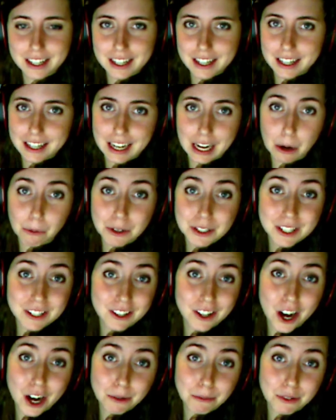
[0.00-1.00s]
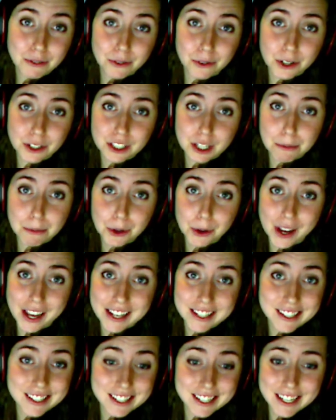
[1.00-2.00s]
It wasn't long before
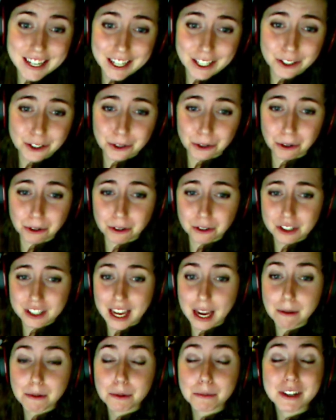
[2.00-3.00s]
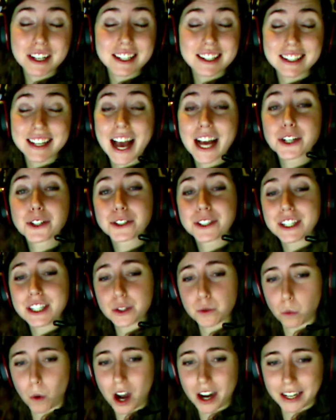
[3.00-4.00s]
WASD controls came to me as naturally as
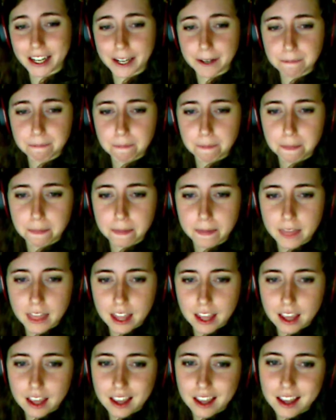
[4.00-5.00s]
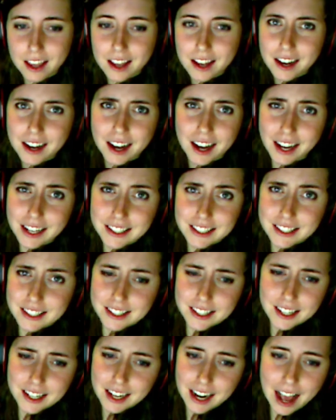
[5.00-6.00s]
walking. I
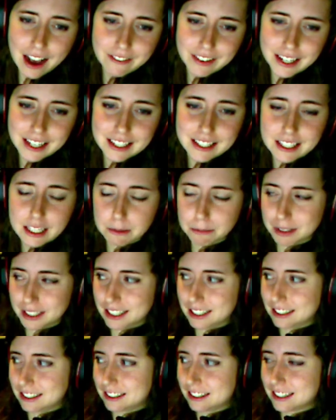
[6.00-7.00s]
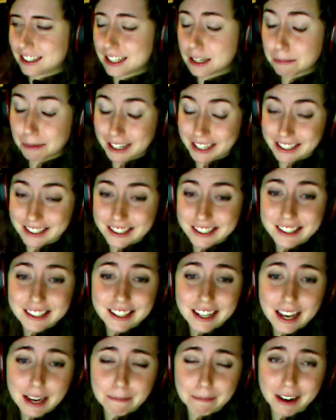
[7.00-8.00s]
didn't have any siblings, and my